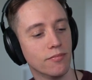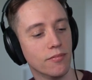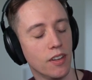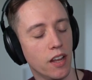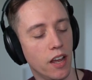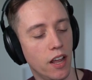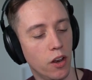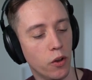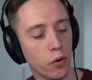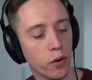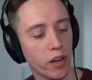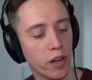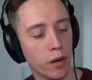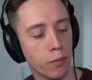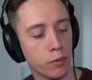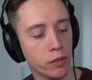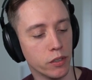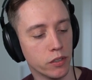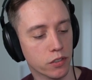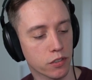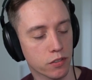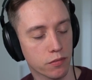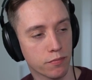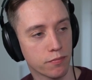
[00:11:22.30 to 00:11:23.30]
Hello,
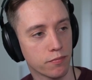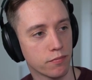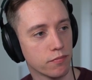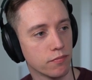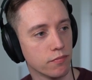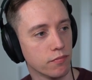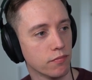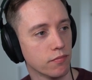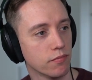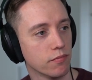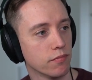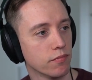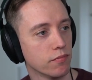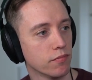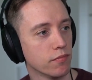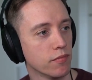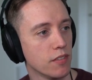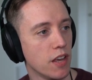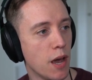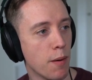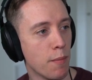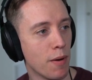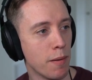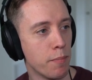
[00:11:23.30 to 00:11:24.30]
gamers.
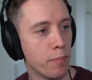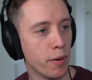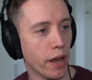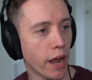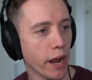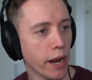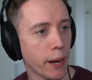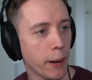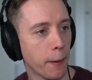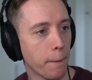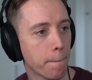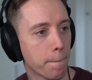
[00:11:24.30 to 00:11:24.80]
Am I back?